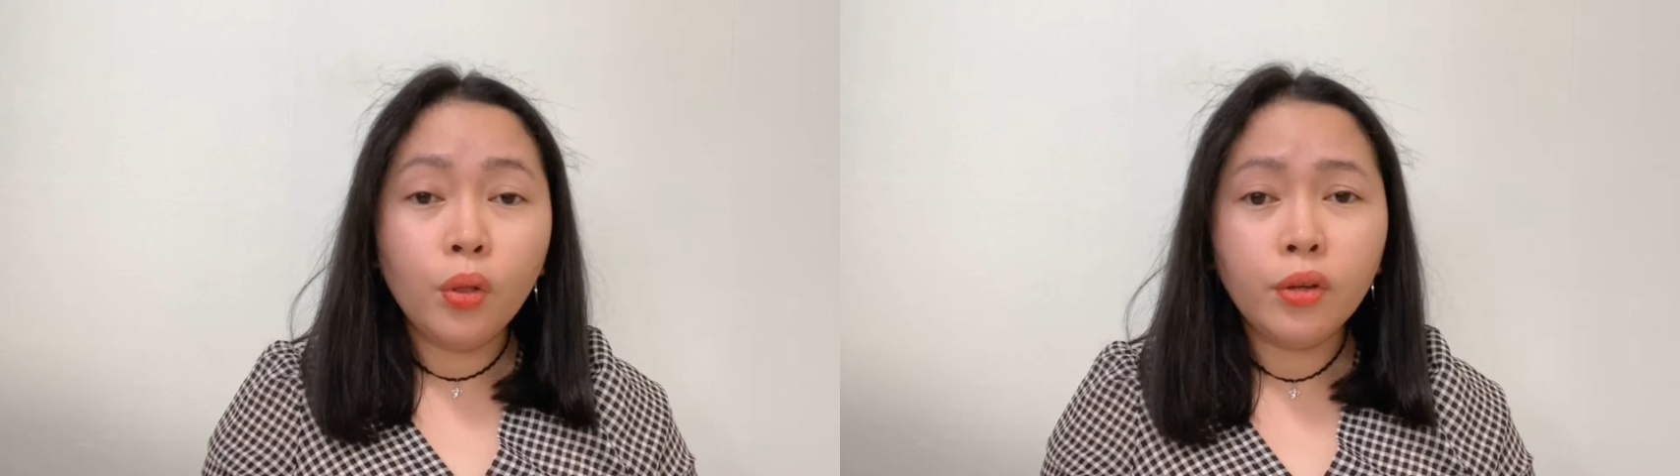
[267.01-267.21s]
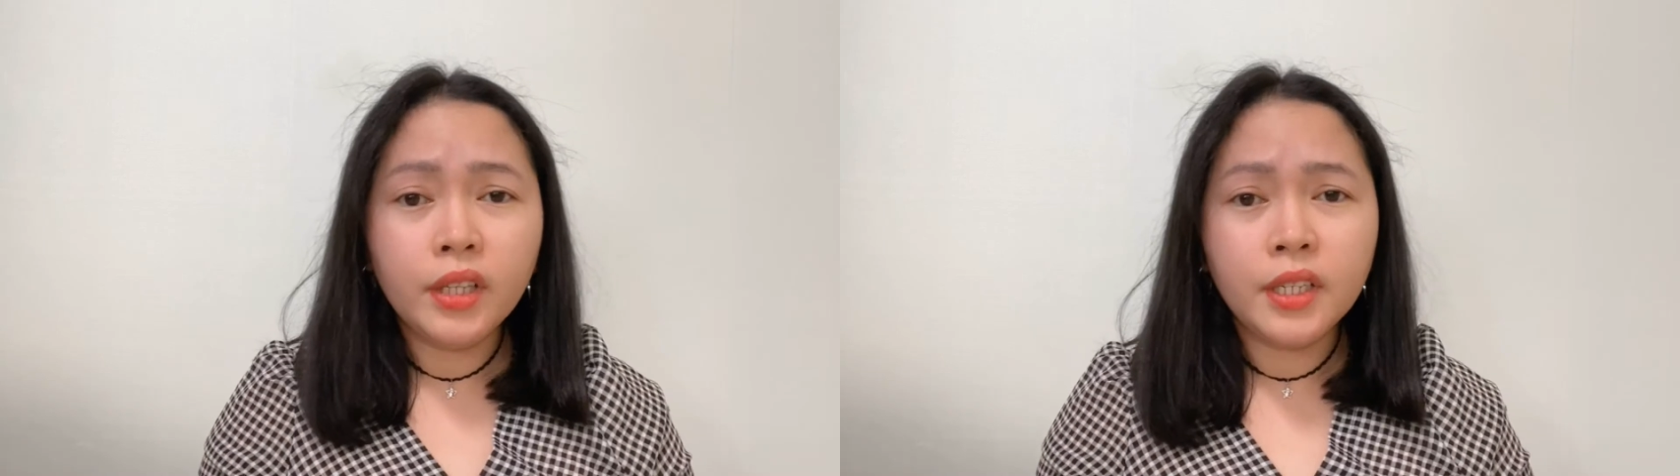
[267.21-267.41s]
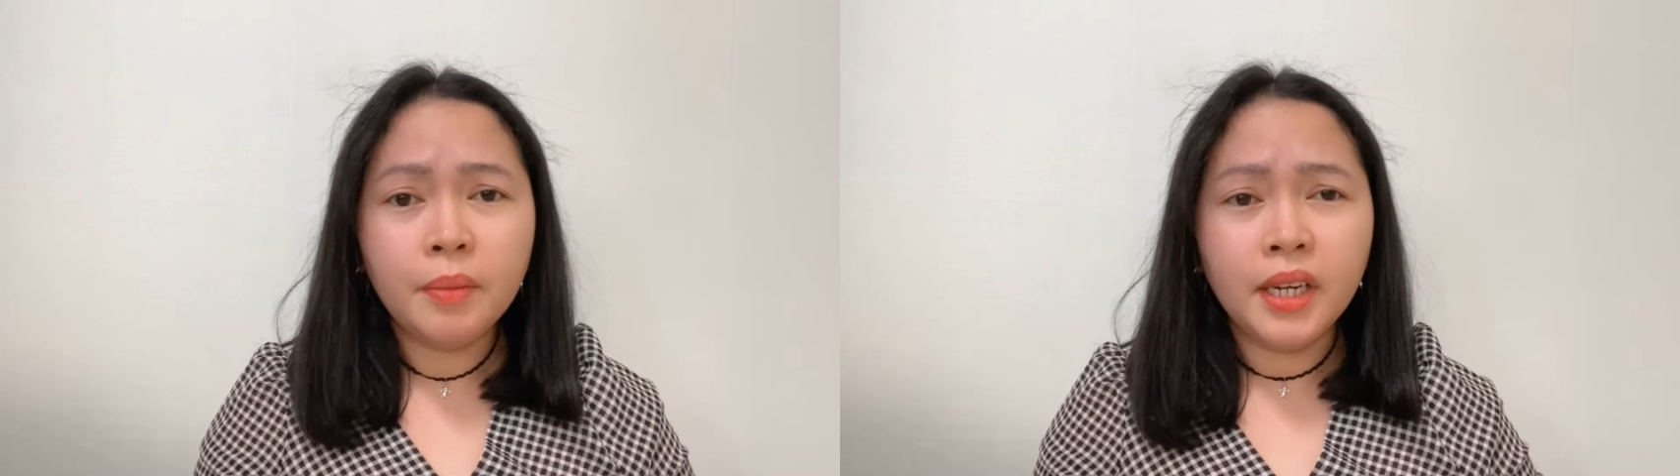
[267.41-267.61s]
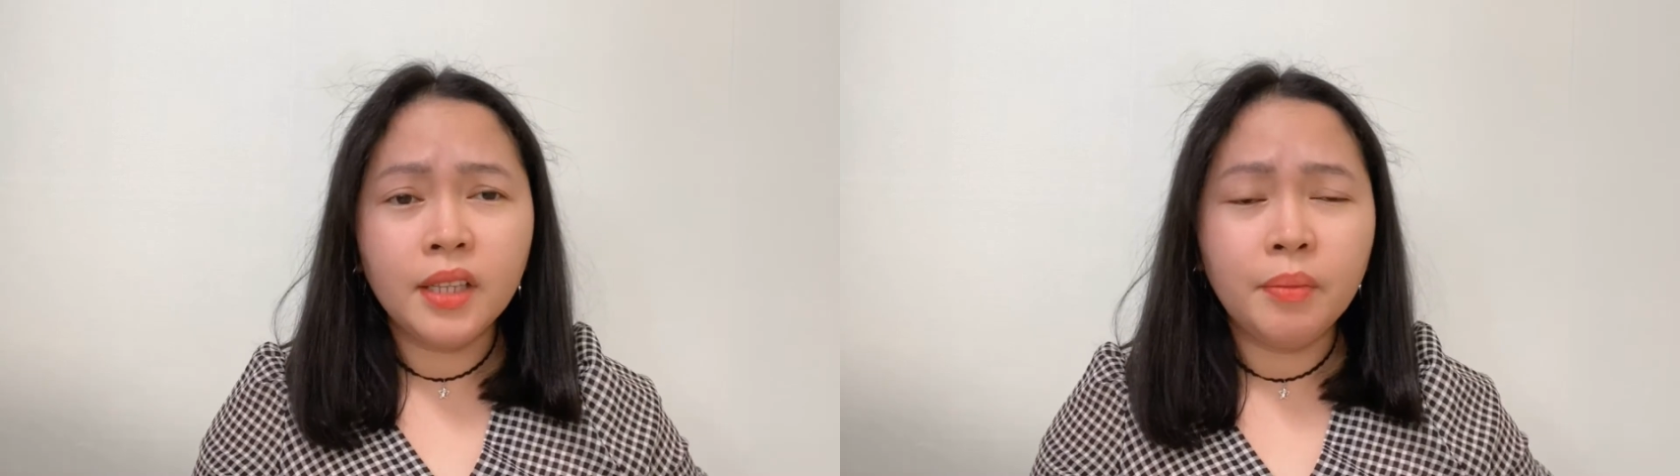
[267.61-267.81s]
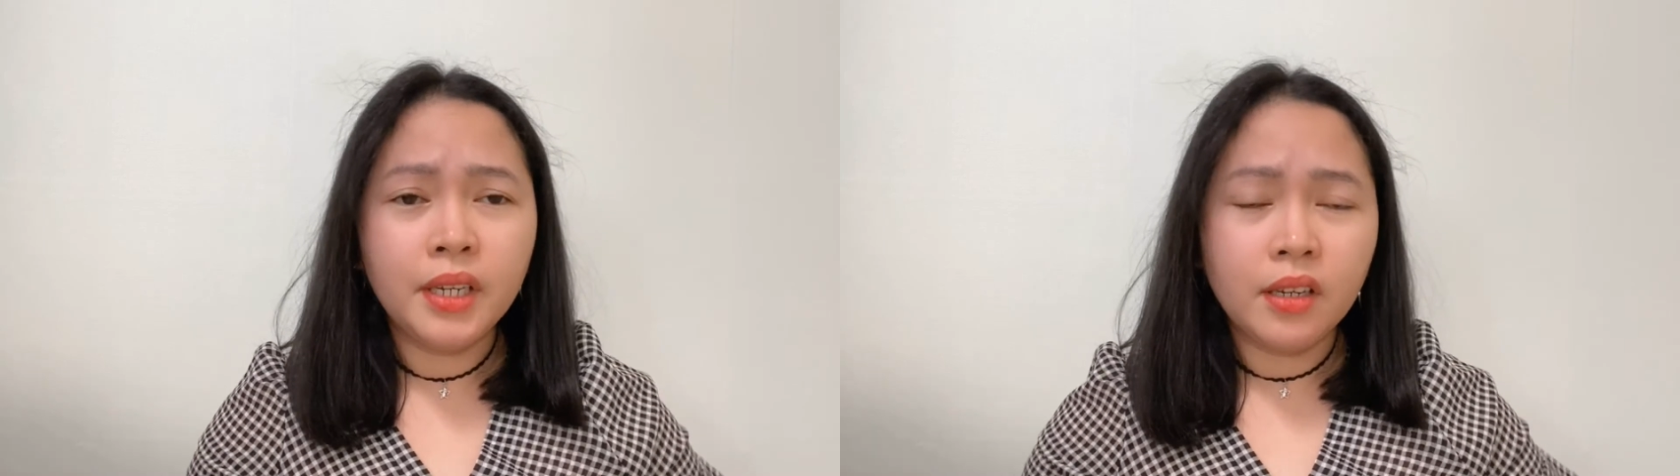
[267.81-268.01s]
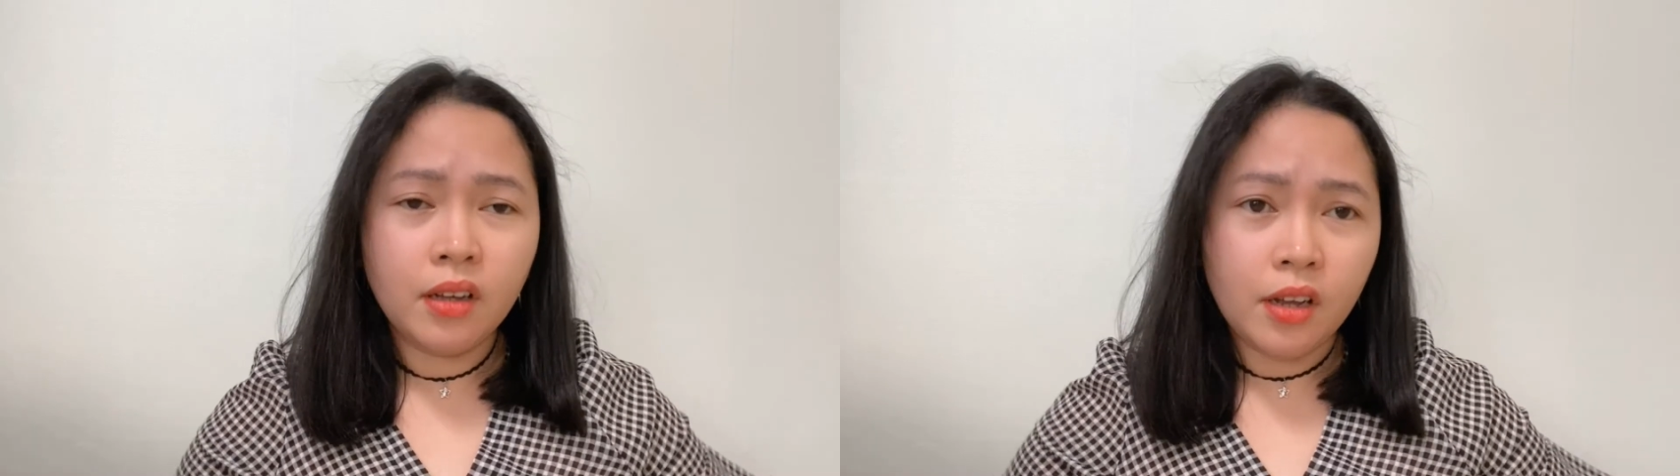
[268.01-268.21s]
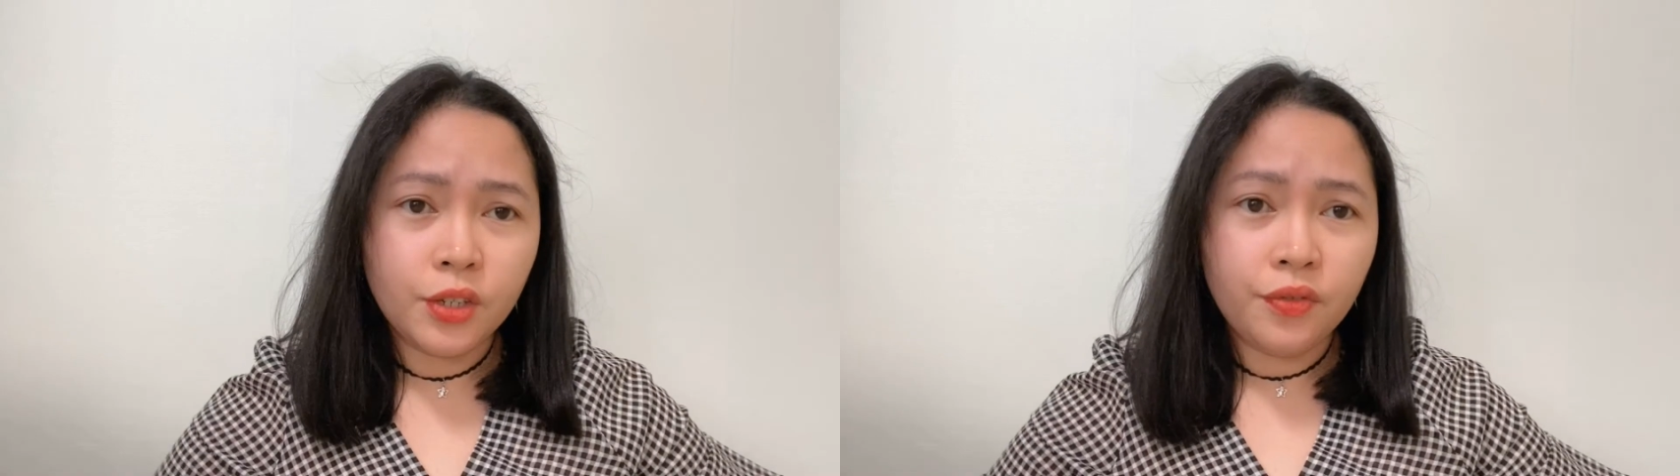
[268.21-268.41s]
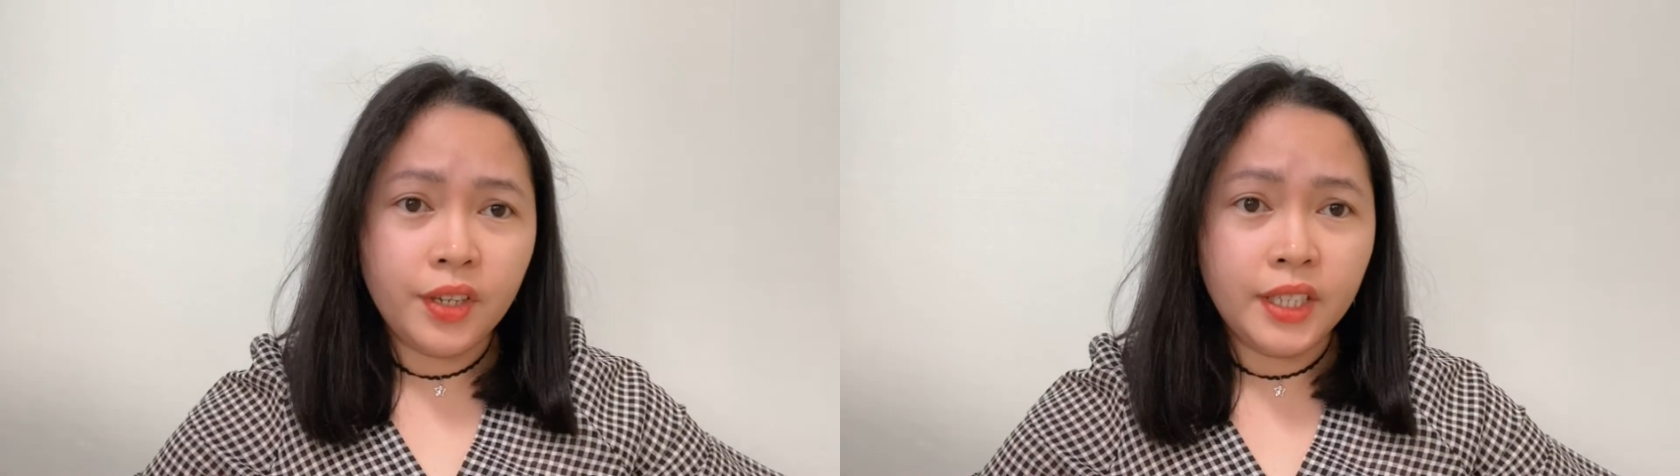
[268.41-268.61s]
Although this may not be the
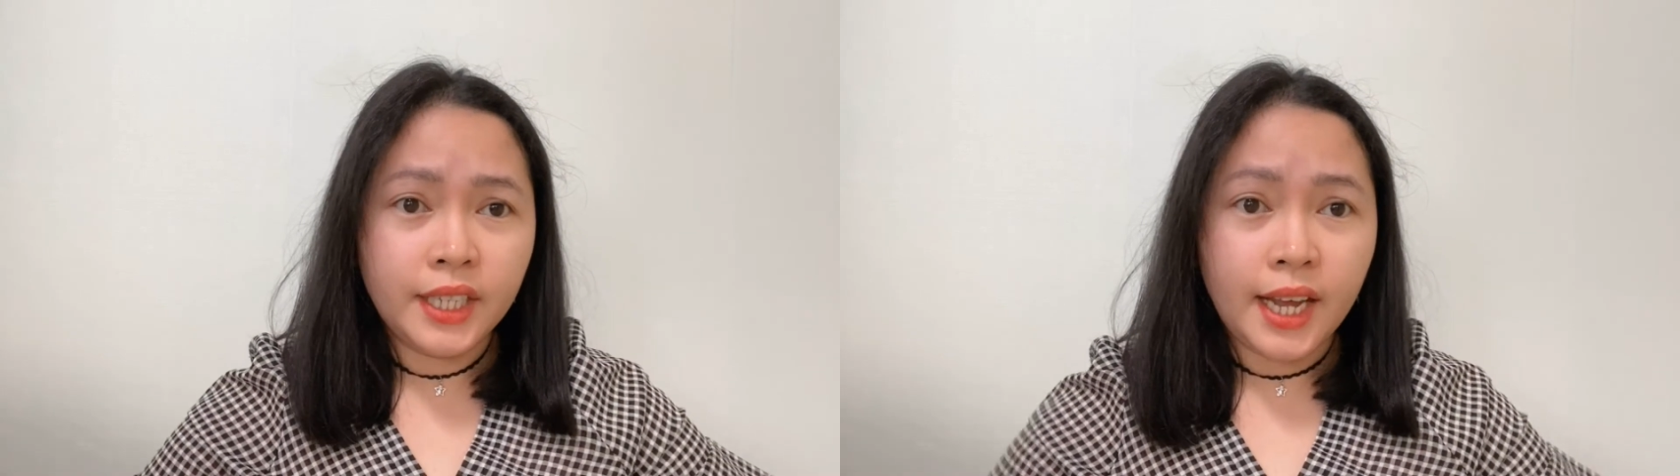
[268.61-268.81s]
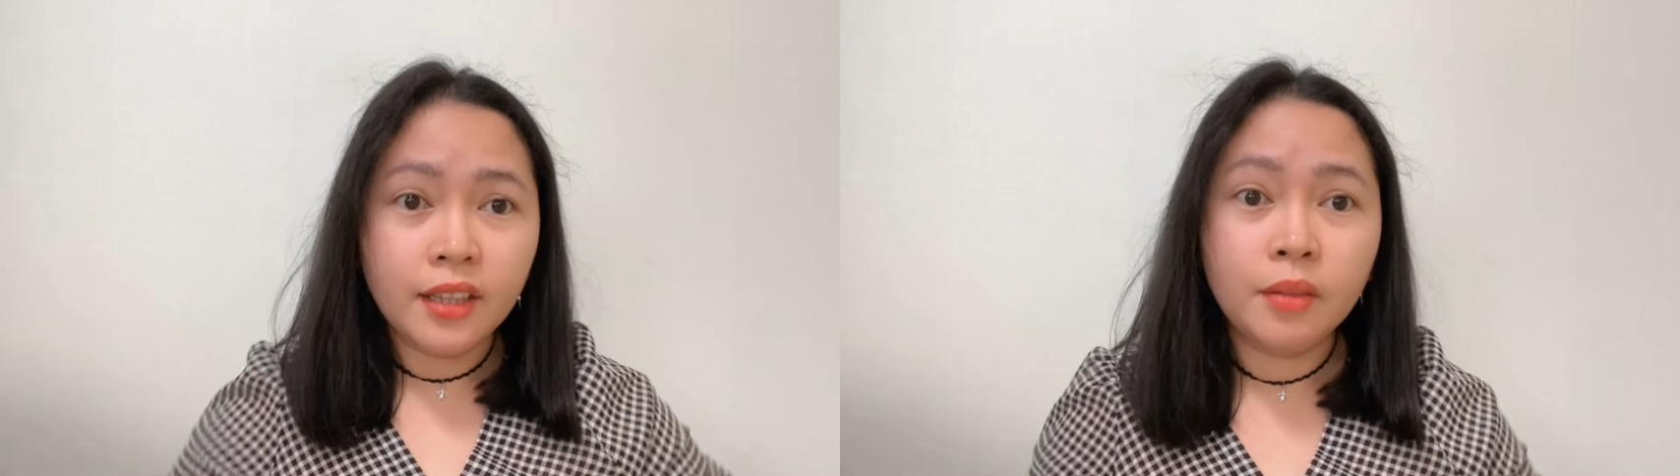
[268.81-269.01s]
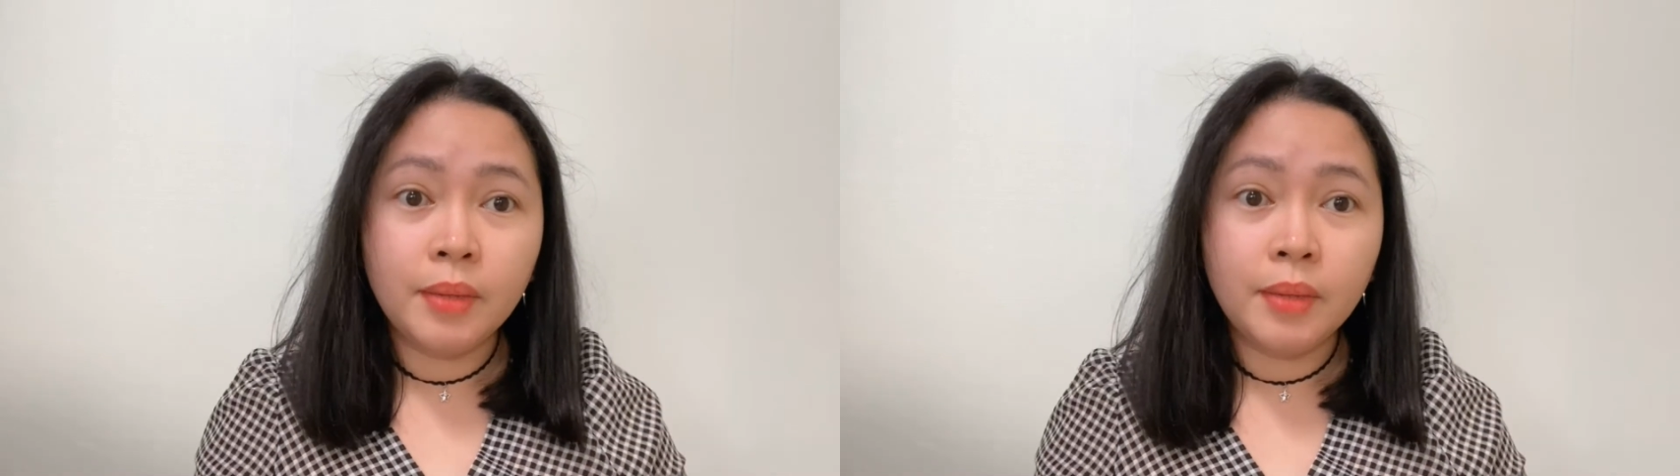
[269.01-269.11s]
cause of their death,